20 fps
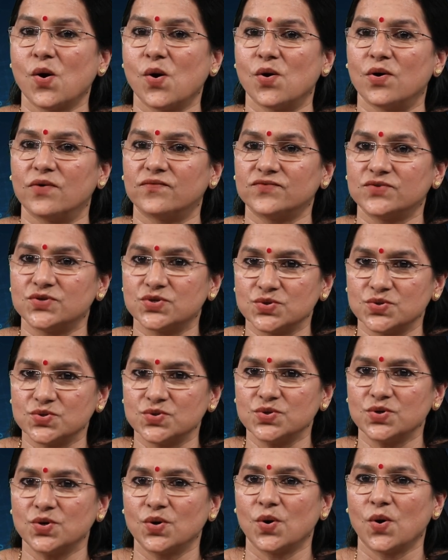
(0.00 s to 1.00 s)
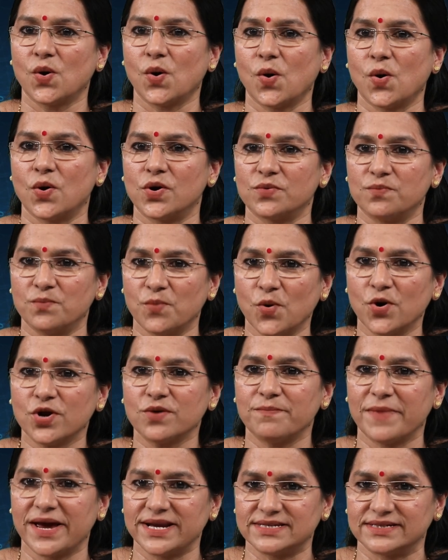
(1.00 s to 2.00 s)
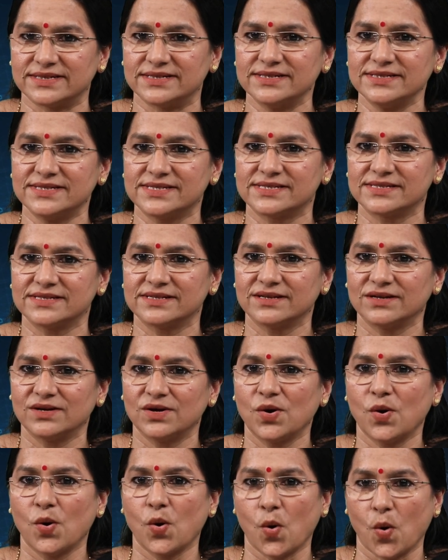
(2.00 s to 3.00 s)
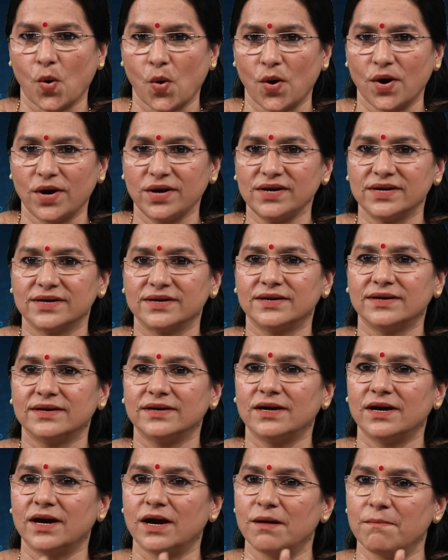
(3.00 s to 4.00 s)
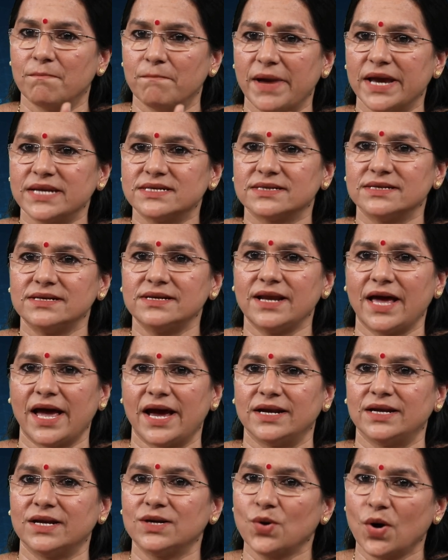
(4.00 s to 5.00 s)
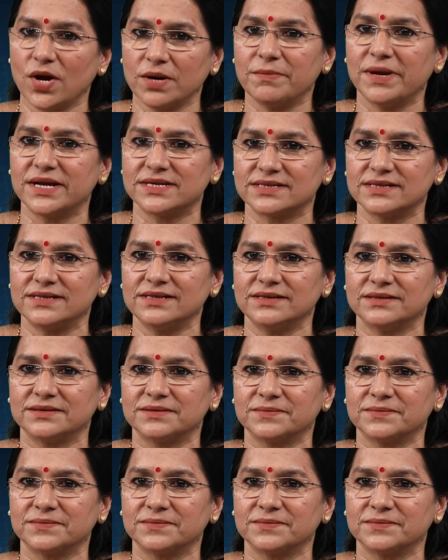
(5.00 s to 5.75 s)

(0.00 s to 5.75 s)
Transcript: of two or more metals, or a metal and a non-metal.